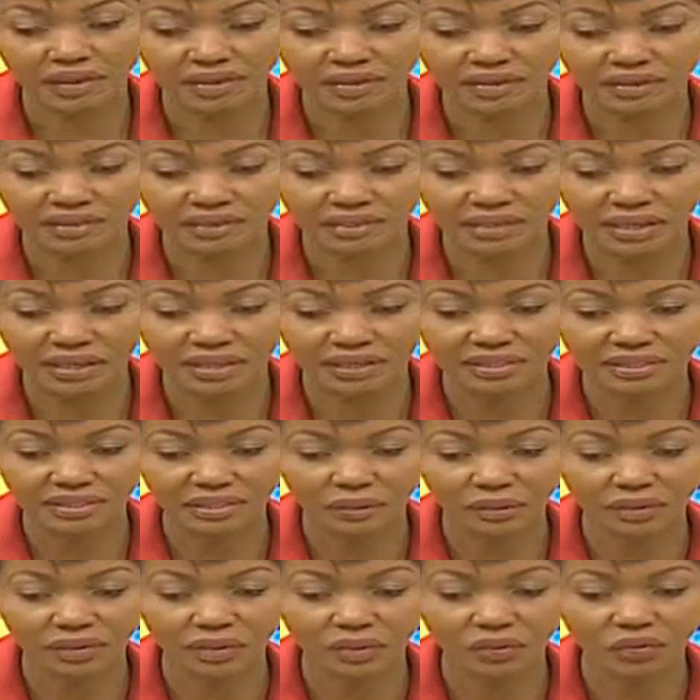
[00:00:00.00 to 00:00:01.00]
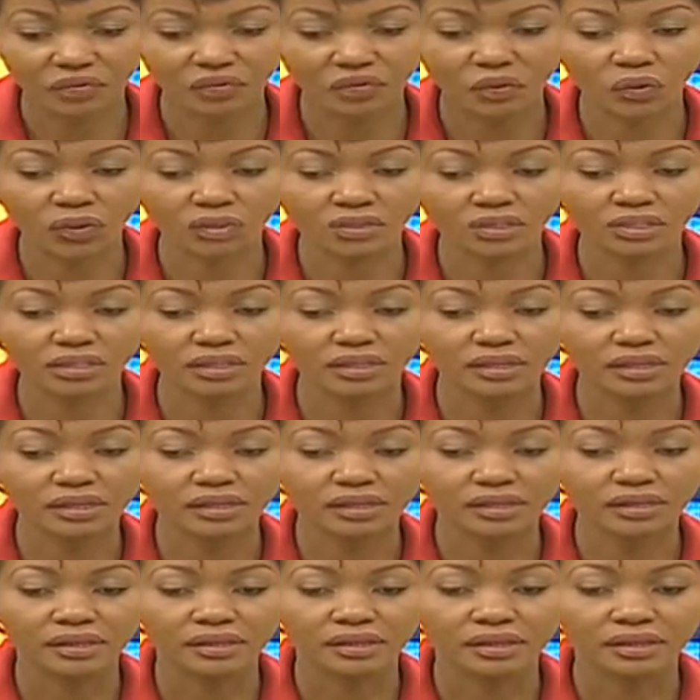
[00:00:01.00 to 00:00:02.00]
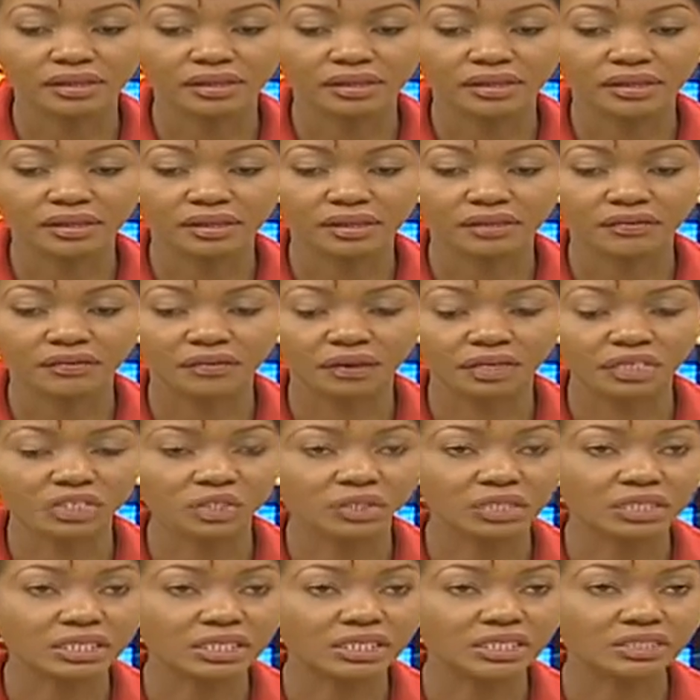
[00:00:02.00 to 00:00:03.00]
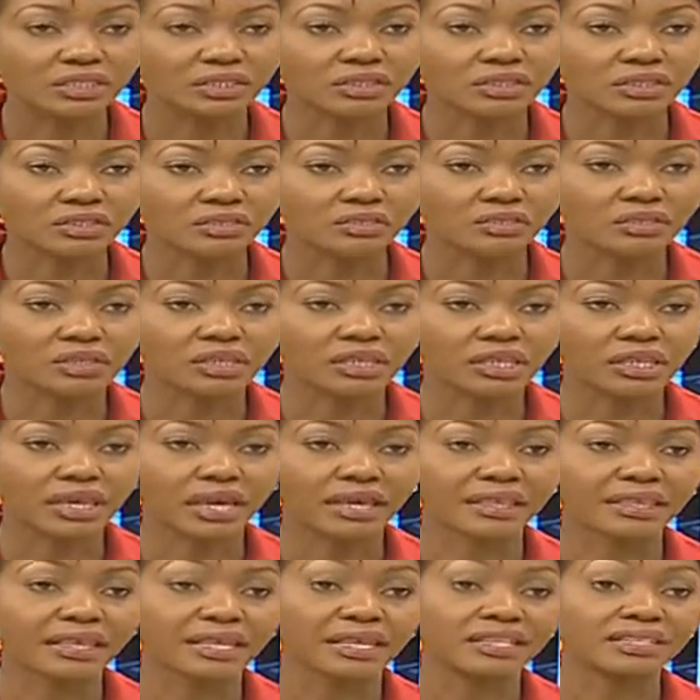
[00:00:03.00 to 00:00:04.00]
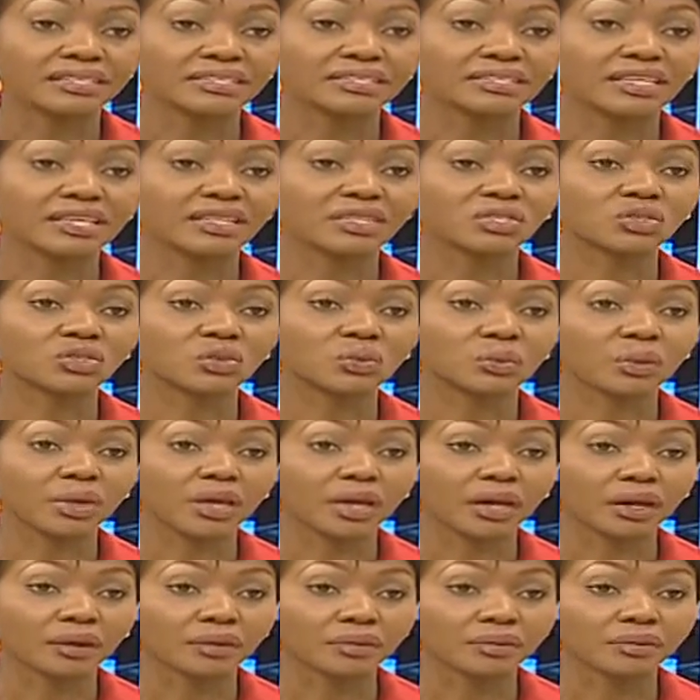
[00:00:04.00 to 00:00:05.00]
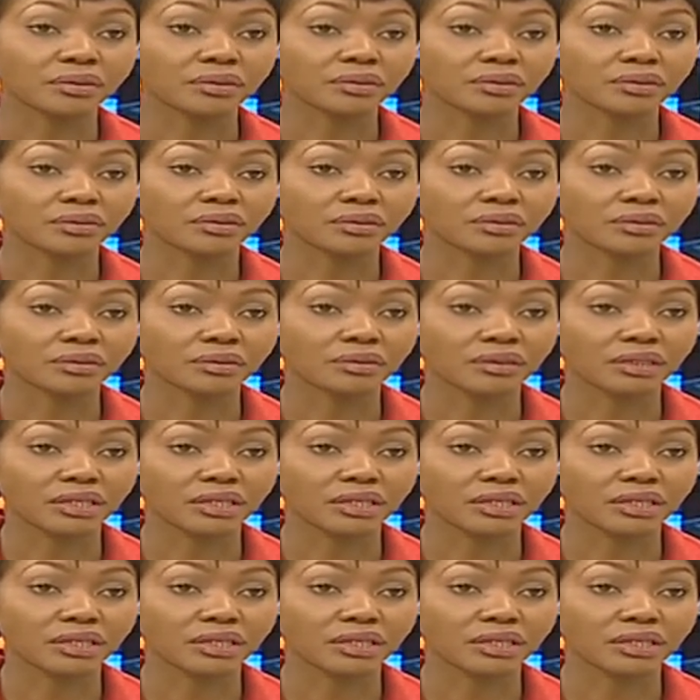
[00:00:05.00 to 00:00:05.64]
designers out there, of course, the fashion industry in Kenya is yet to pick up on the